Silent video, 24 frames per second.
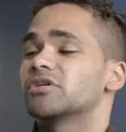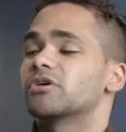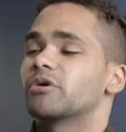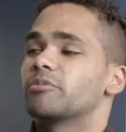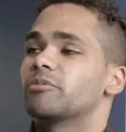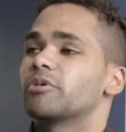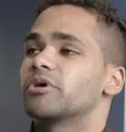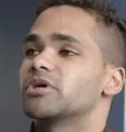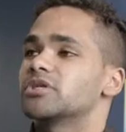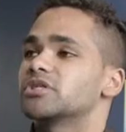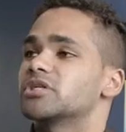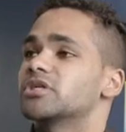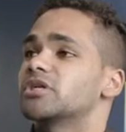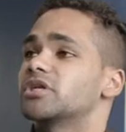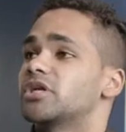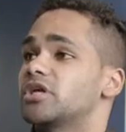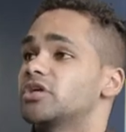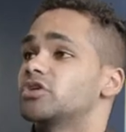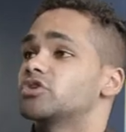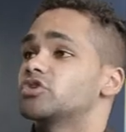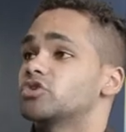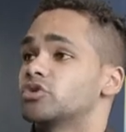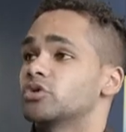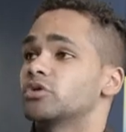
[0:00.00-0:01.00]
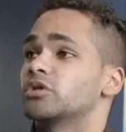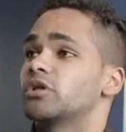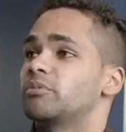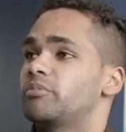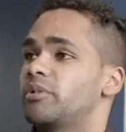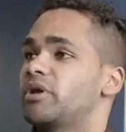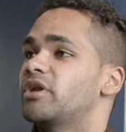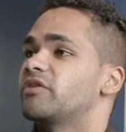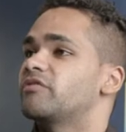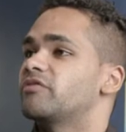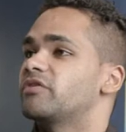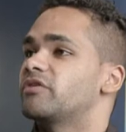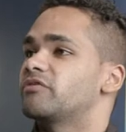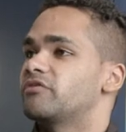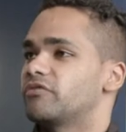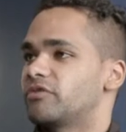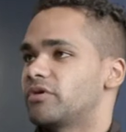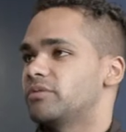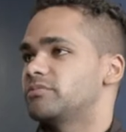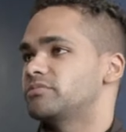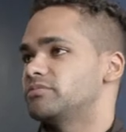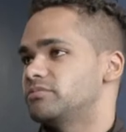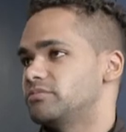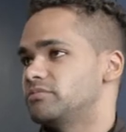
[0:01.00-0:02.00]
single person can truly benefit
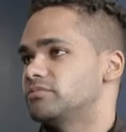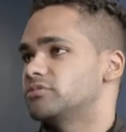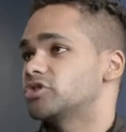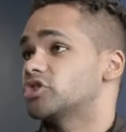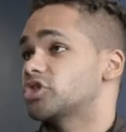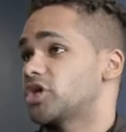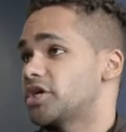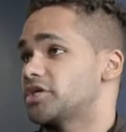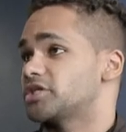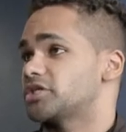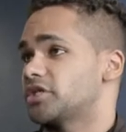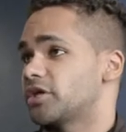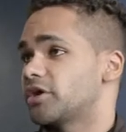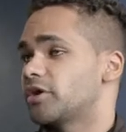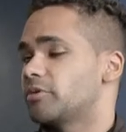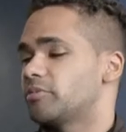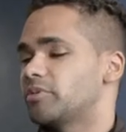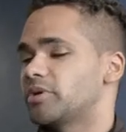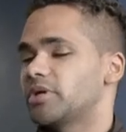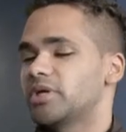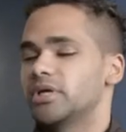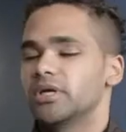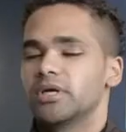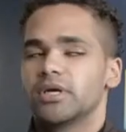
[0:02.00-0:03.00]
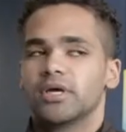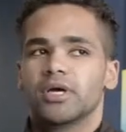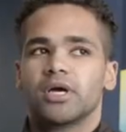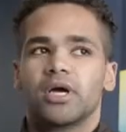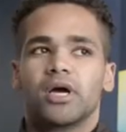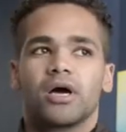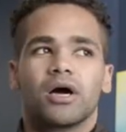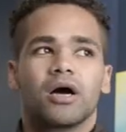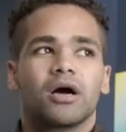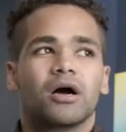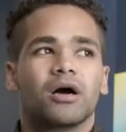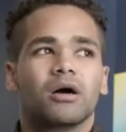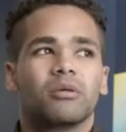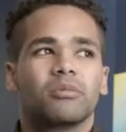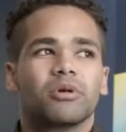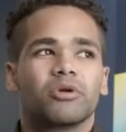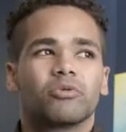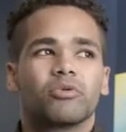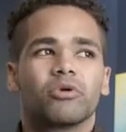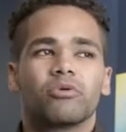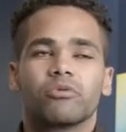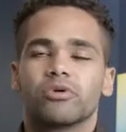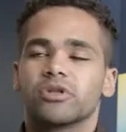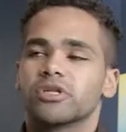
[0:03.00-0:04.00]
from stretch therapy. Um, and
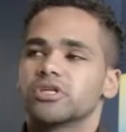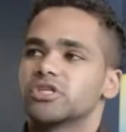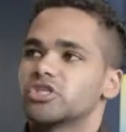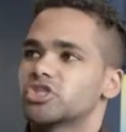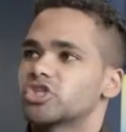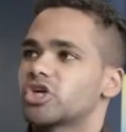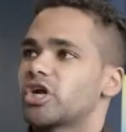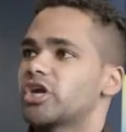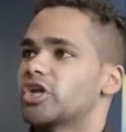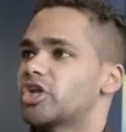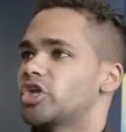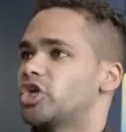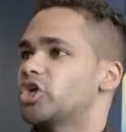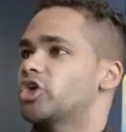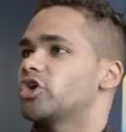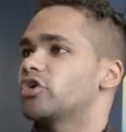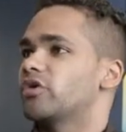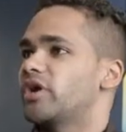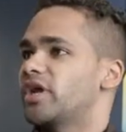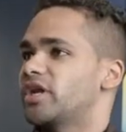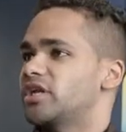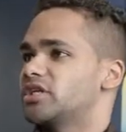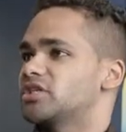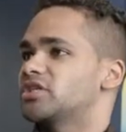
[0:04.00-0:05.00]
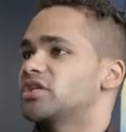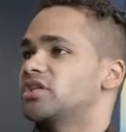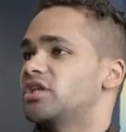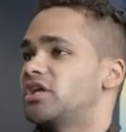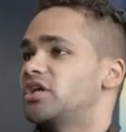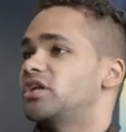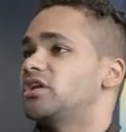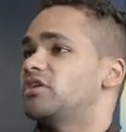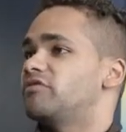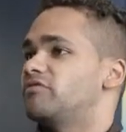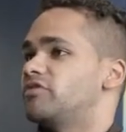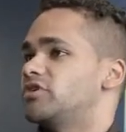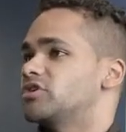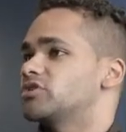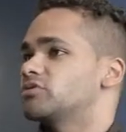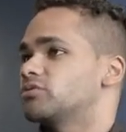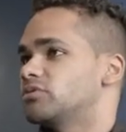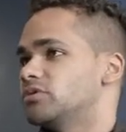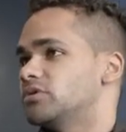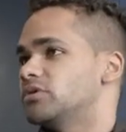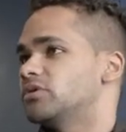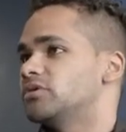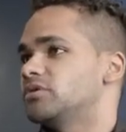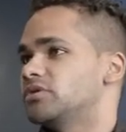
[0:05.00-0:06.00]
we really just try to curate it to the
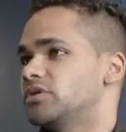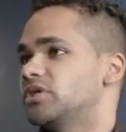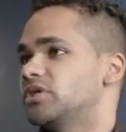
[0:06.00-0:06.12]
individual